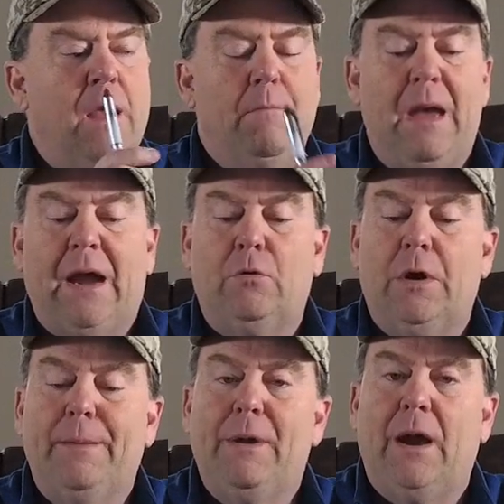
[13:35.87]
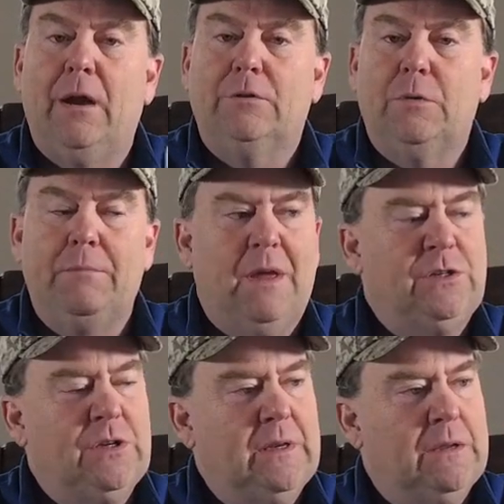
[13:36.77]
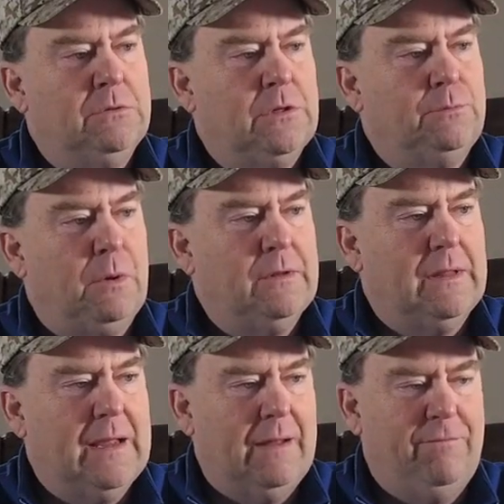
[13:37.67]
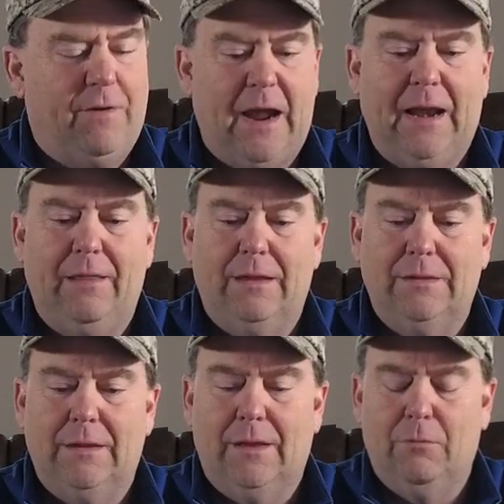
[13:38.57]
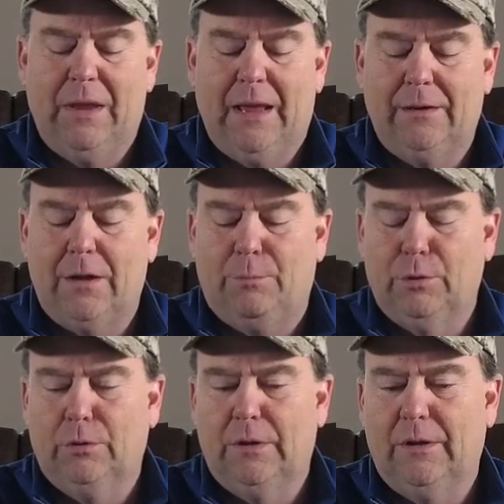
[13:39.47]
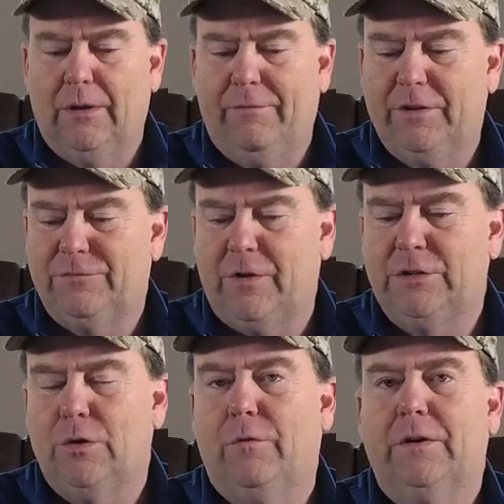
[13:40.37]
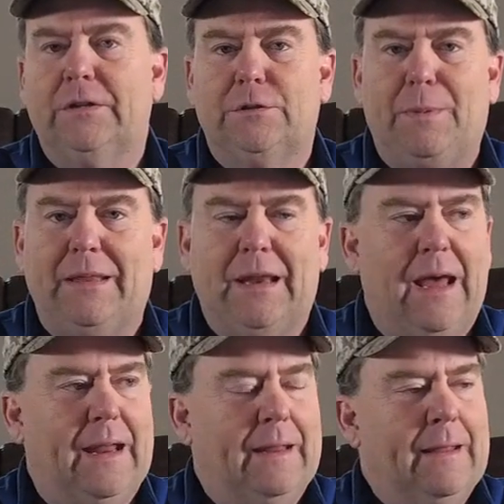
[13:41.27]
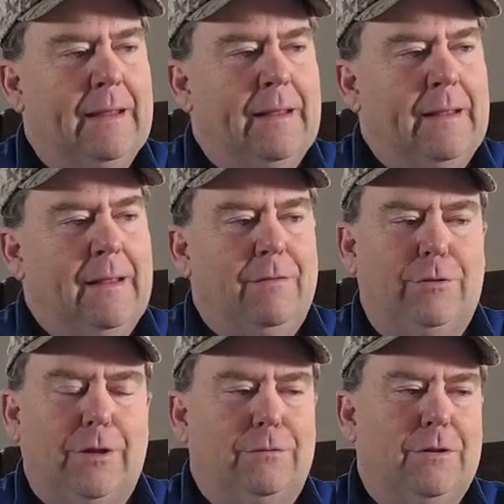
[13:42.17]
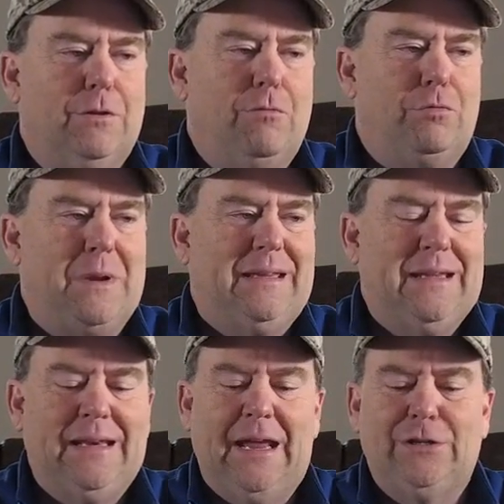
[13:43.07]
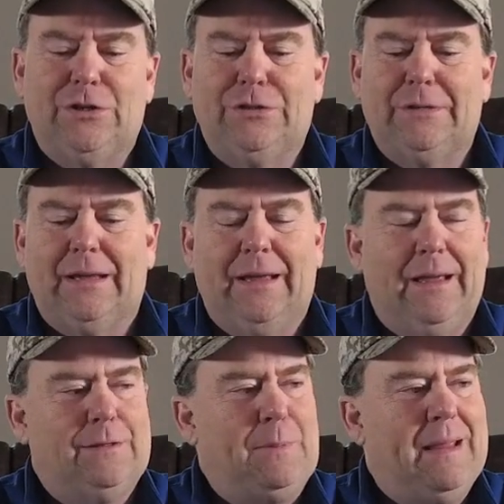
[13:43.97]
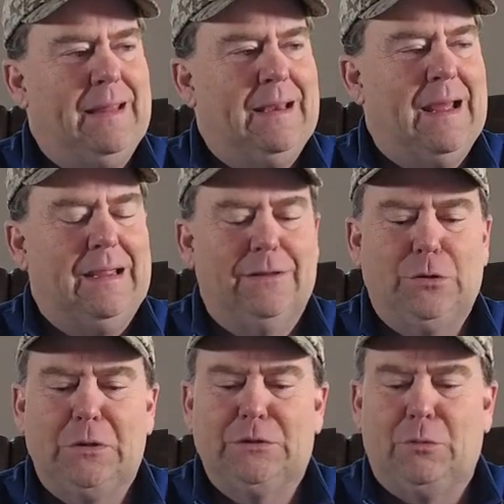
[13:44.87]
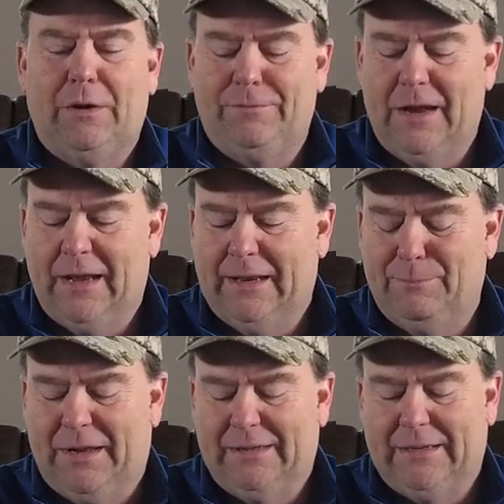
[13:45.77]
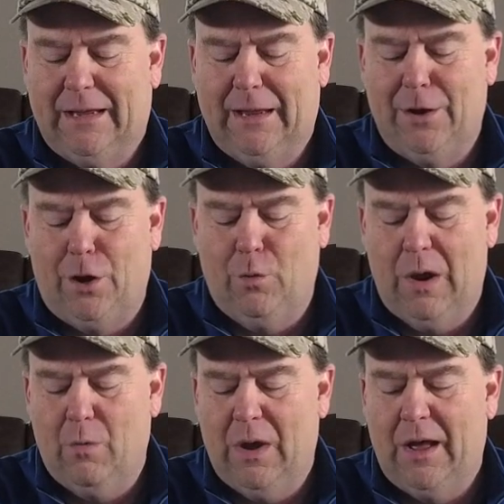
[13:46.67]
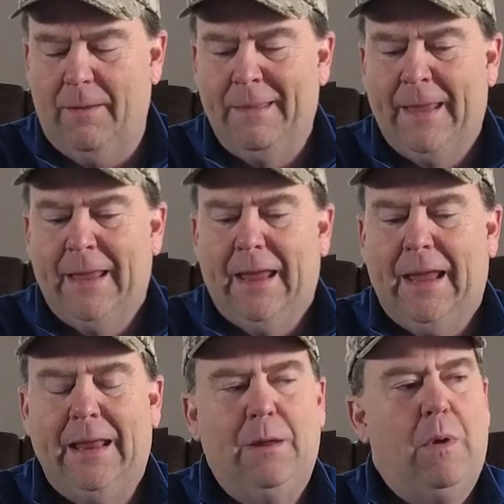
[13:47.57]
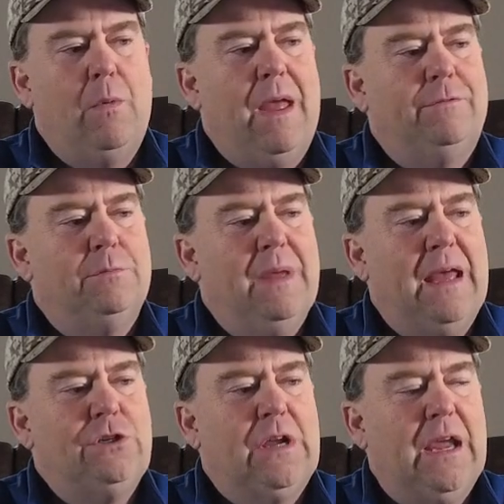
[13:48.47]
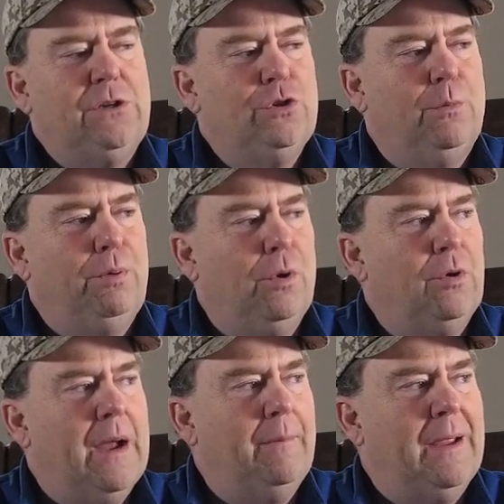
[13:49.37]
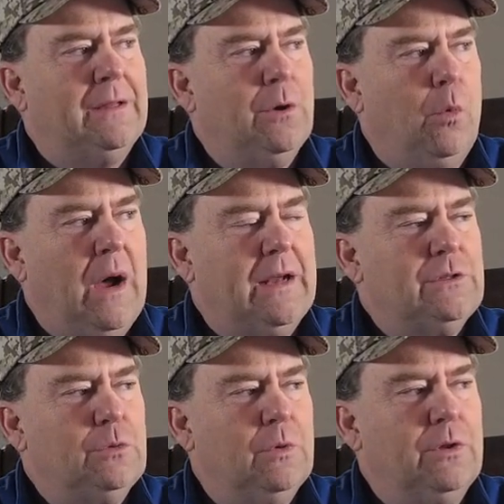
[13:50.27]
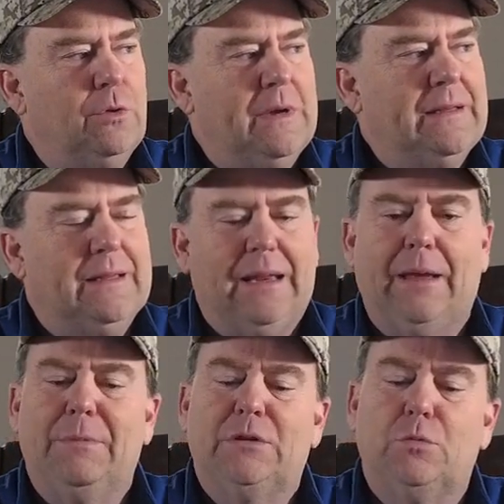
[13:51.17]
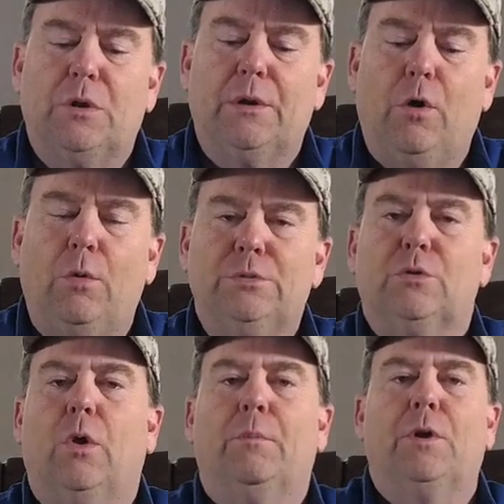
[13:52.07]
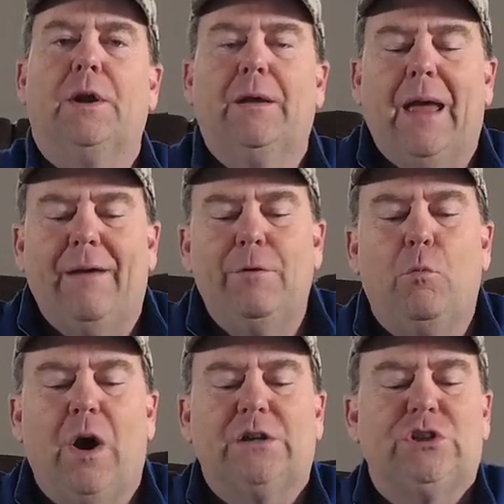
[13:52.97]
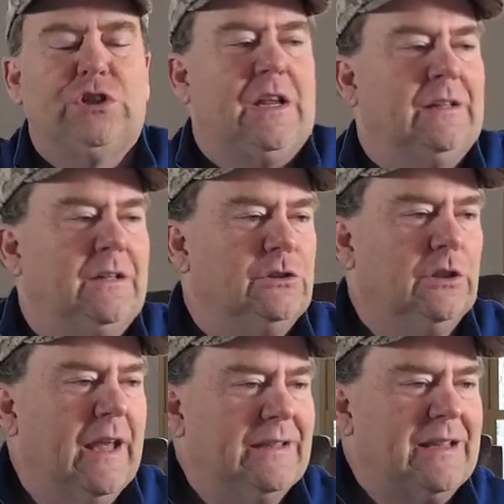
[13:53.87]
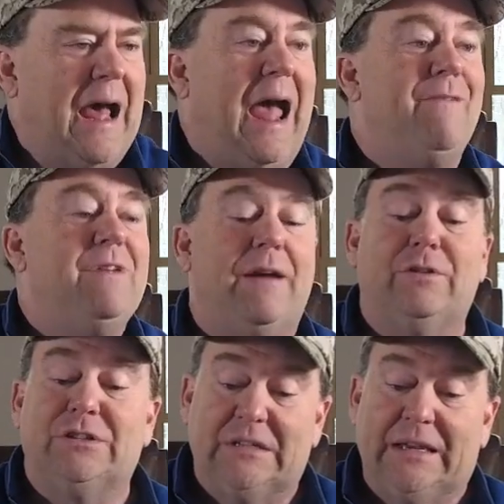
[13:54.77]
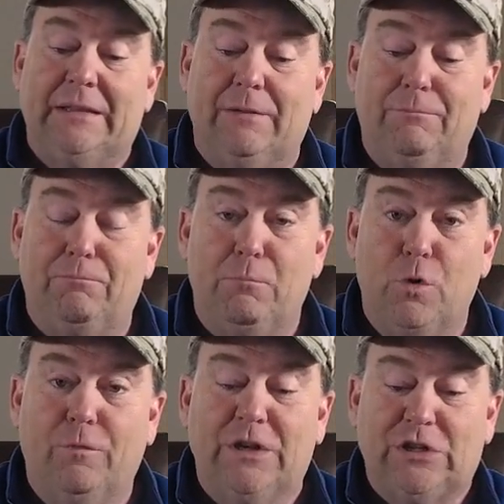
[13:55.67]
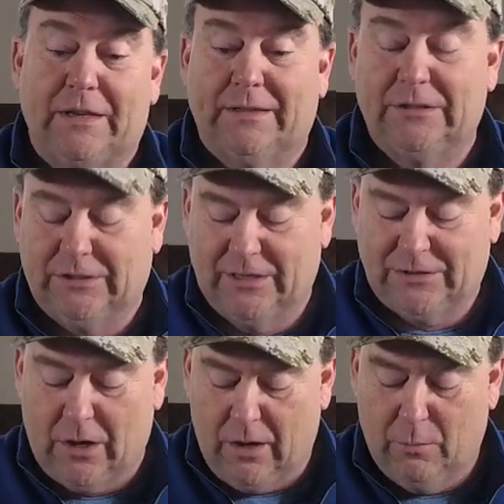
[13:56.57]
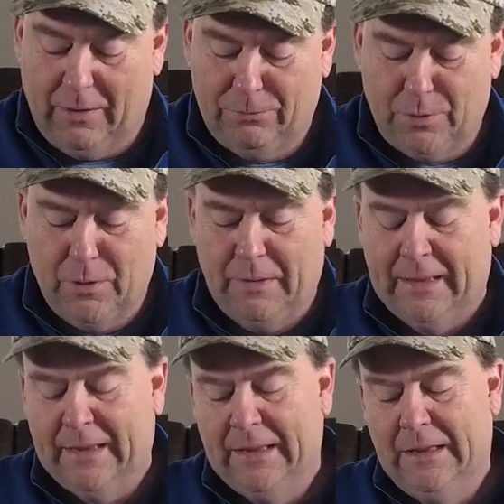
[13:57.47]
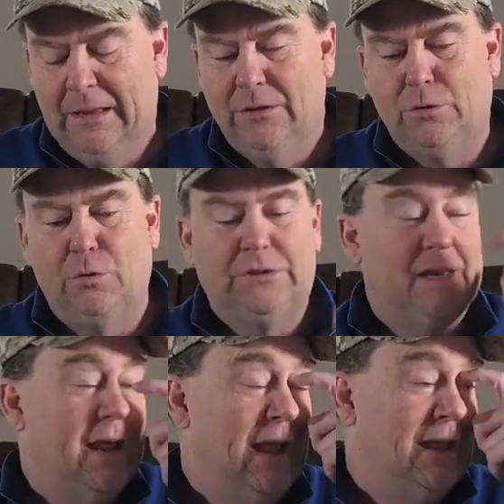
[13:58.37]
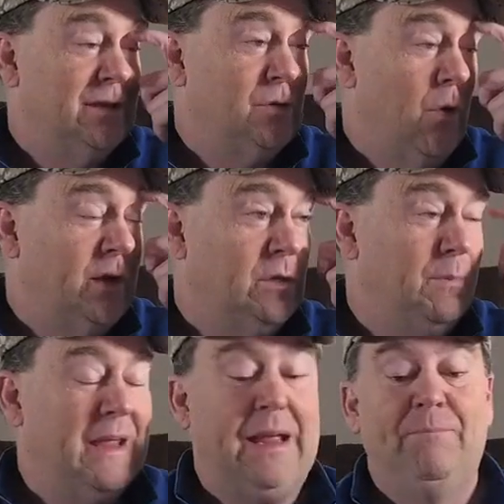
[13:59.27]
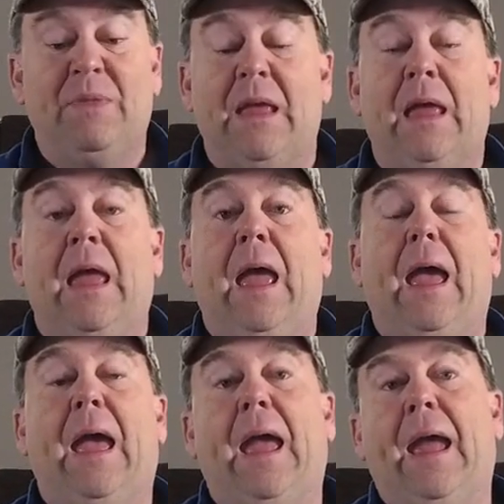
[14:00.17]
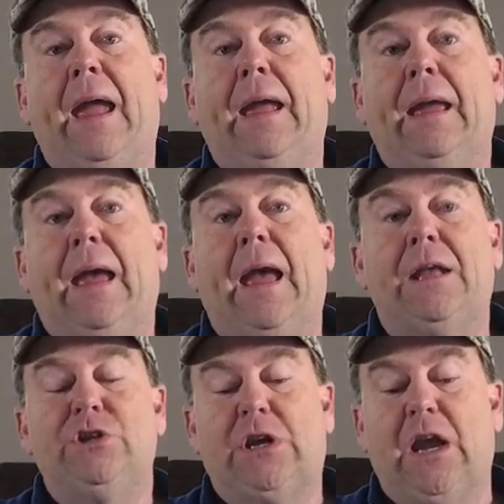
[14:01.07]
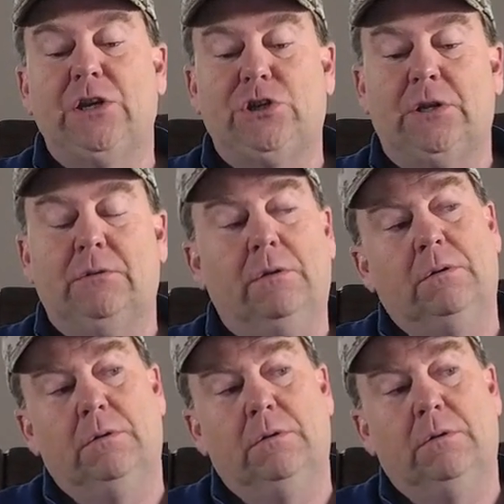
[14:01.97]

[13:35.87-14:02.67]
Macaroni Bear, as we mentioned, he was his birthday on Friday. Uh, we had a couple uh, of his friends over to spend the night. Three teenagers uh, spending the night is always a rough night, but uh, it all went well anyway, we have some educational programming to watch with Creed today because we're going to homeschool him. We're going to have him watch Schindler's List. I've never seen the movie Schindler's List all the way through. So today is going to be a education